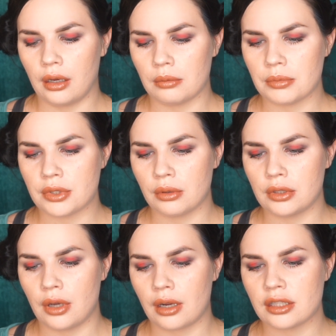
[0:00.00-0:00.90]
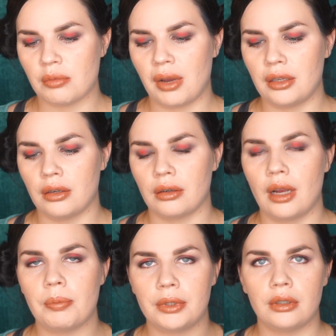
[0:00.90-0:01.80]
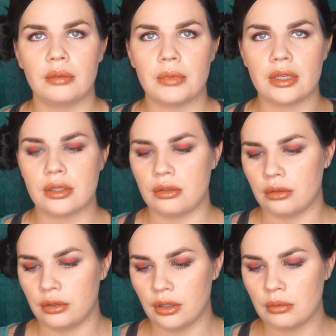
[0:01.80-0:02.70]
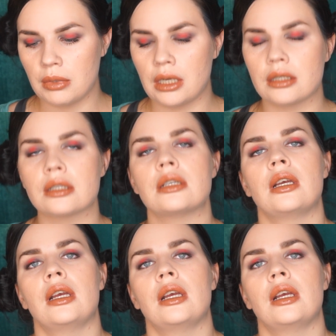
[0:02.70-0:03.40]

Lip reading: So it talks about your epidermis, your dermis.